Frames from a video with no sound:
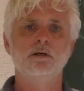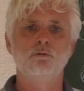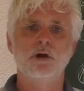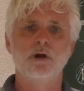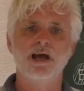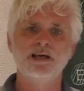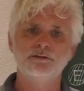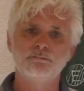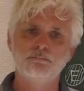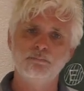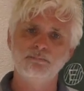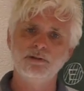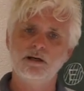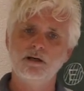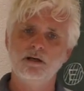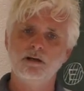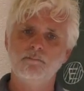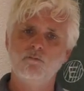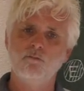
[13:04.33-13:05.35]
grasp a
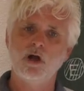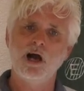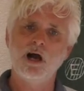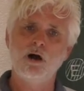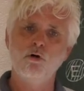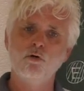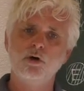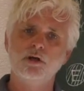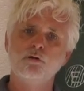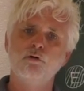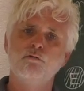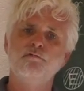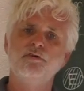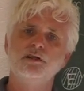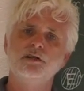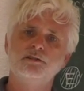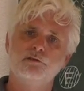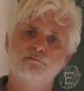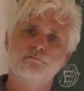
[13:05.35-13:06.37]
bit how
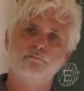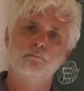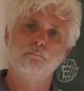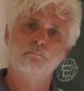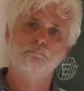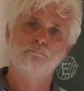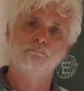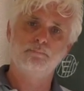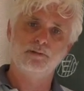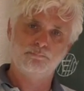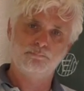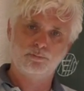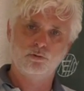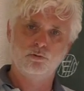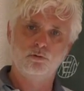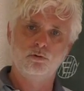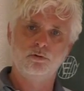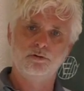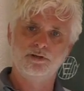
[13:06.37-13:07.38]
innovative
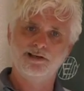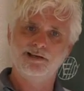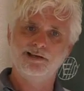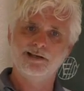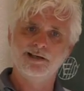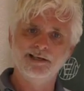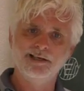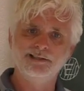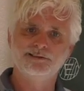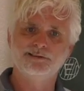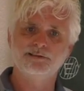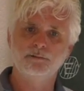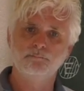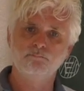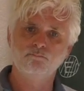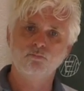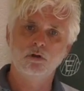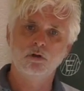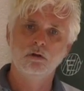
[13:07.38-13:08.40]
BPO really is.
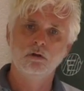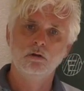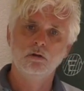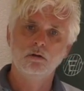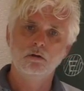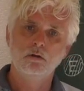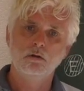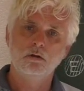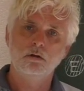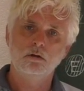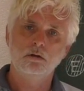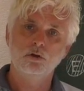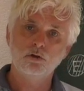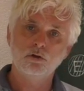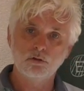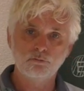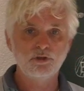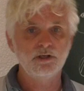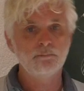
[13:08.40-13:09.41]
You
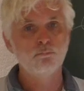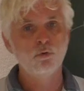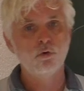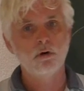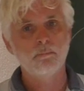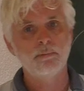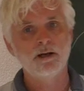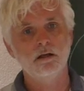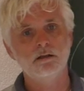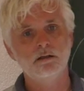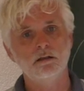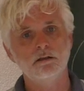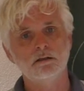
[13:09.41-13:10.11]
can read more about